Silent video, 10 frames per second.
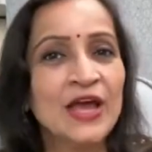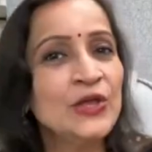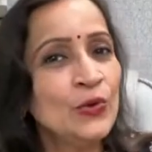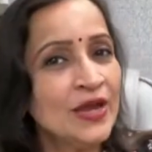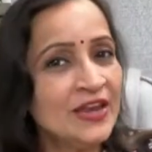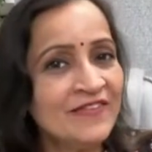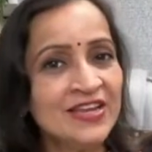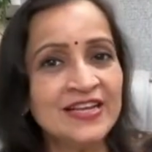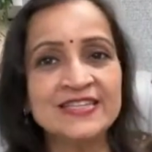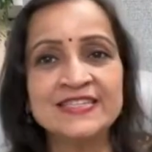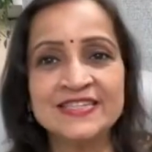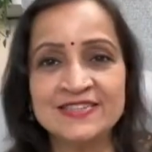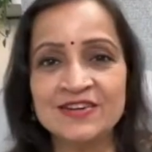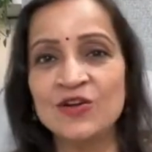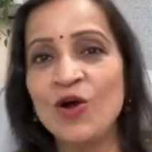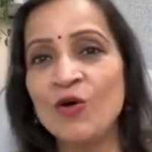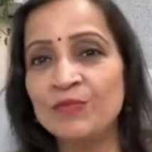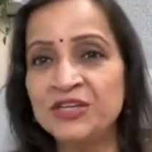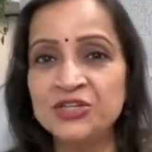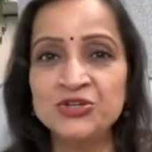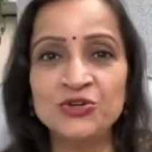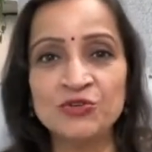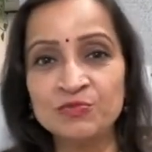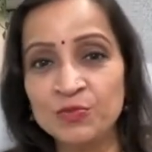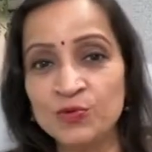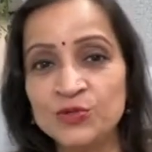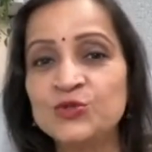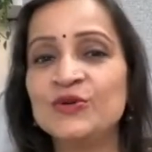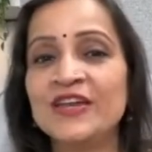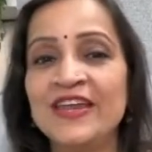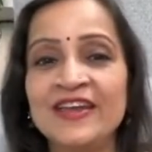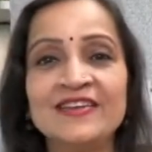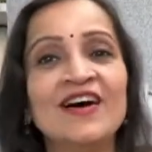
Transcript: You can even consider a combination of both to create